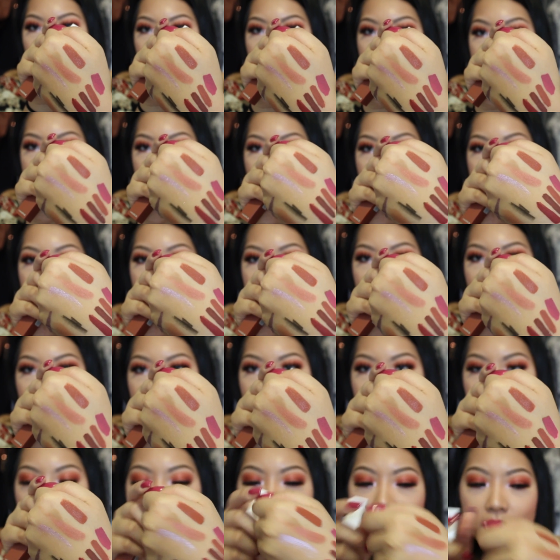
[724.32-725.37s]
looks like.
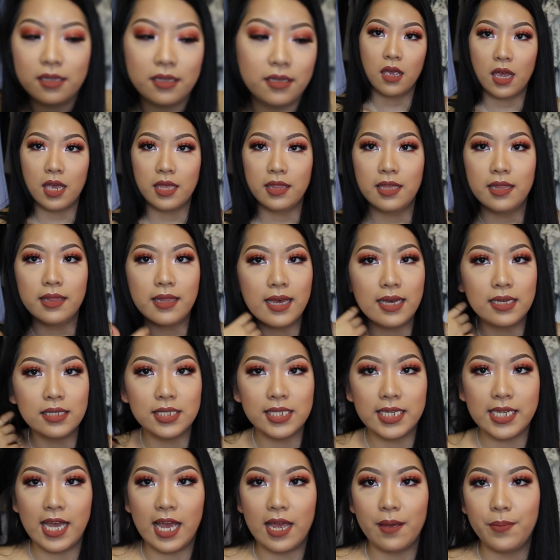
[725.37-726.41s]
And then
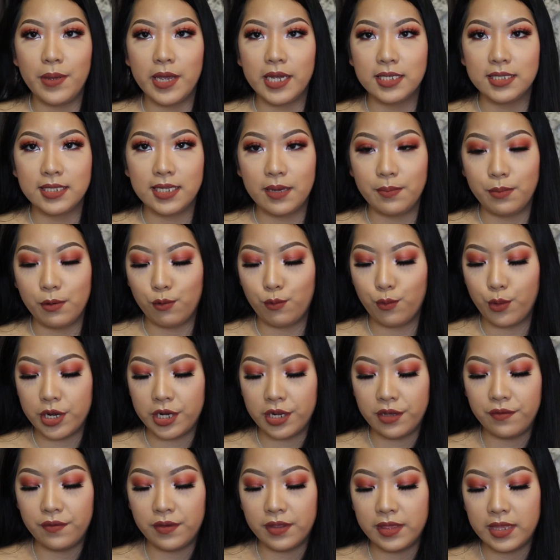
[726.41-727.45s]
lastly, I picked up one
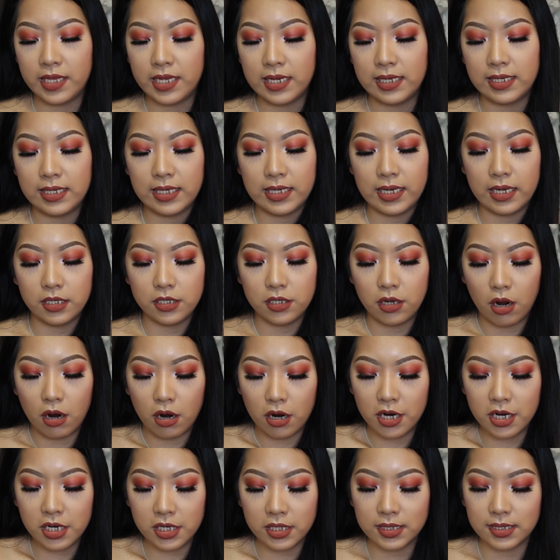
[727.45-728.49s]
of the
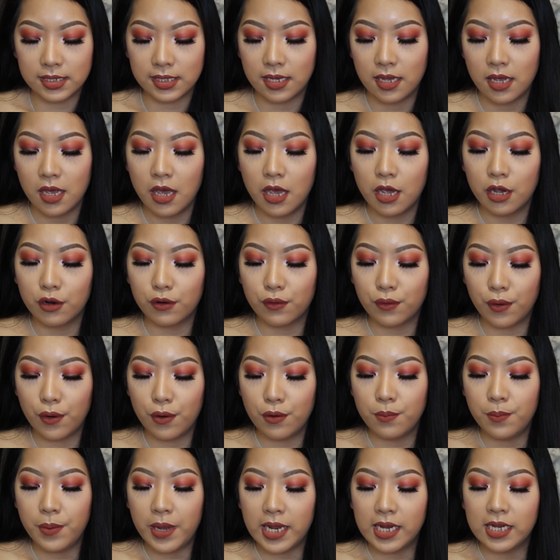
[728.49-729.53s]
Tarte
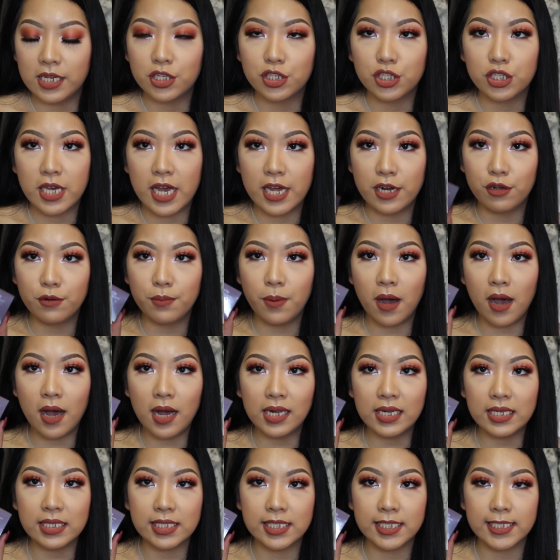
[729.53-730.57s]
Chrome Paint Shadow
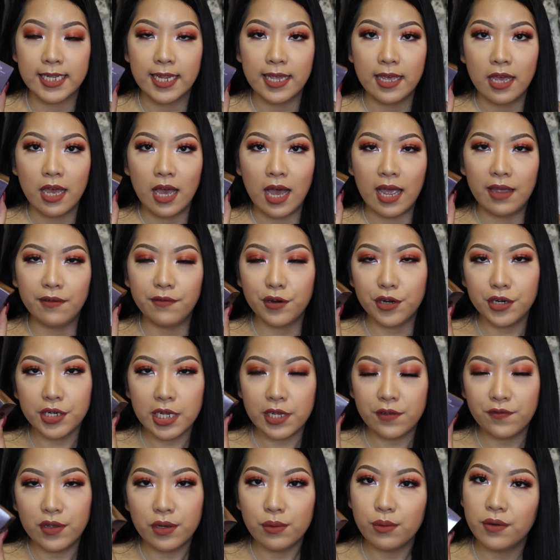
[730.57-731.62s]
Pots. I've heard
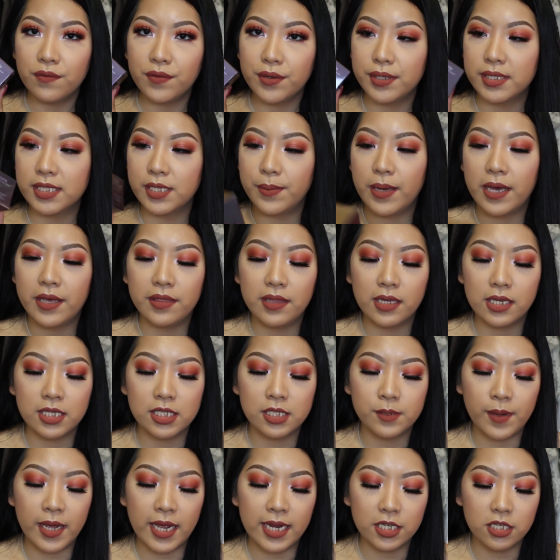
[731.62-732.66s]
iffy reviews about
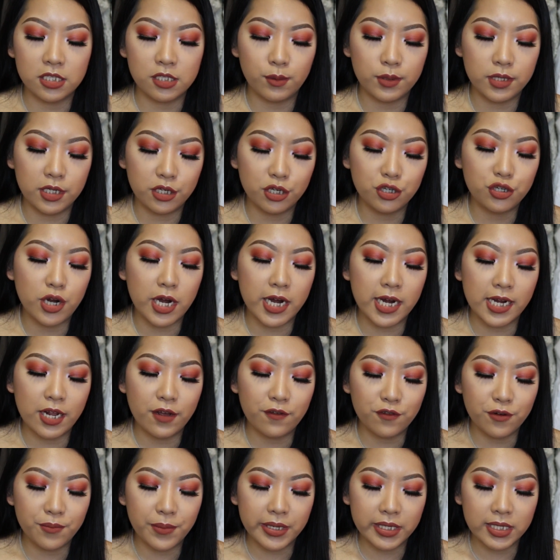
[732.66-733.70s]
this, but I just wanted to try it
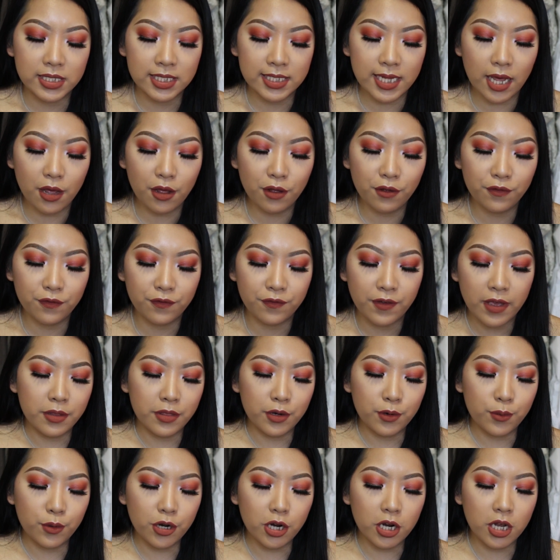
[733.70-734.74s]
out for myself.
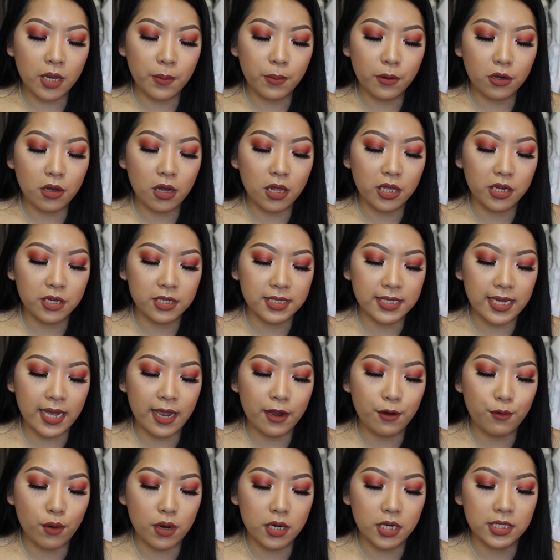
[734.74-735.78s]
There were a couple colors that
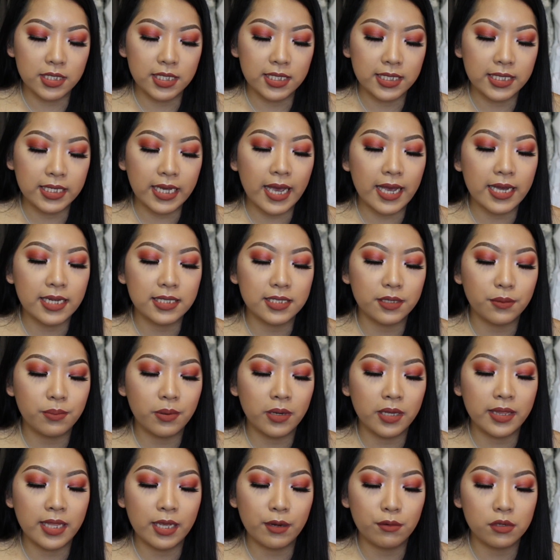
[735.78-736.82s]
I wanted to get,
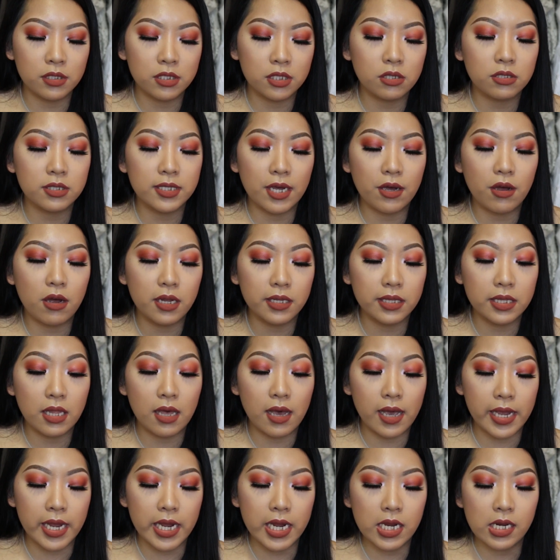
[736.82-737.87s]
but they were sold out
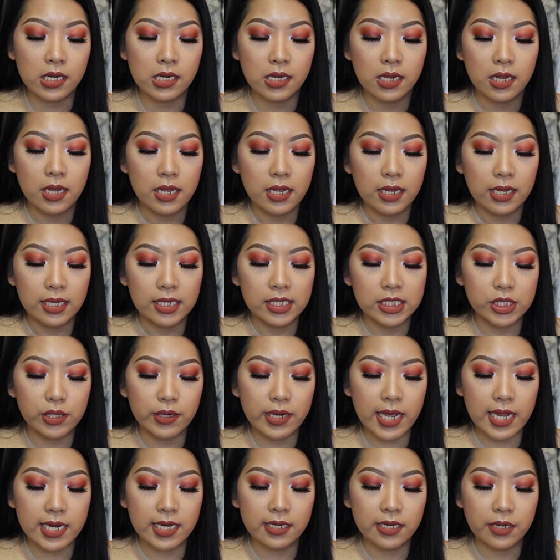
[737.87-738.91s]
online, so I
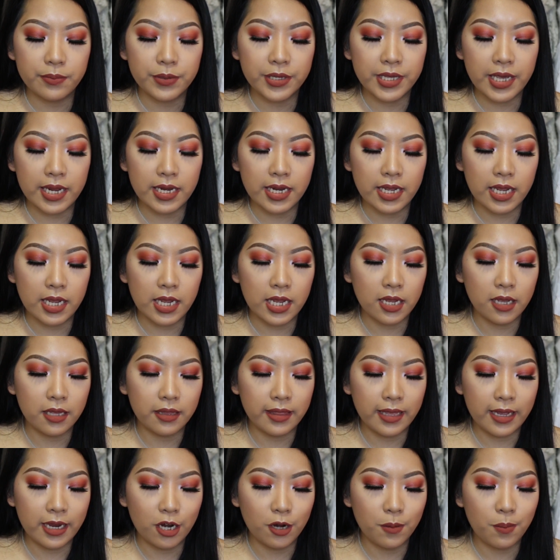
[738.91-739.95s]
ended up getting
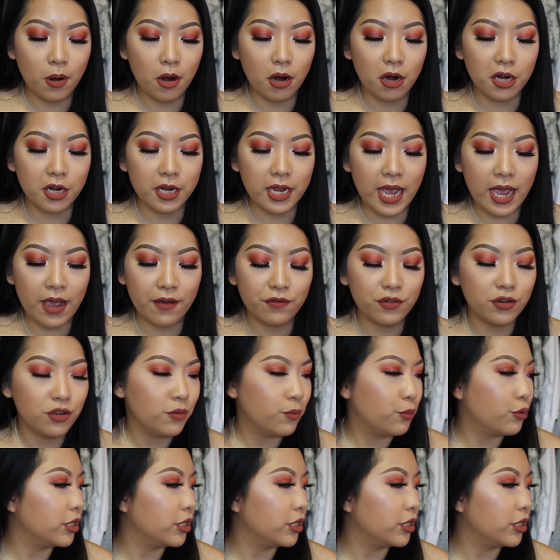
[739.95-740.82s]
their Park Avenue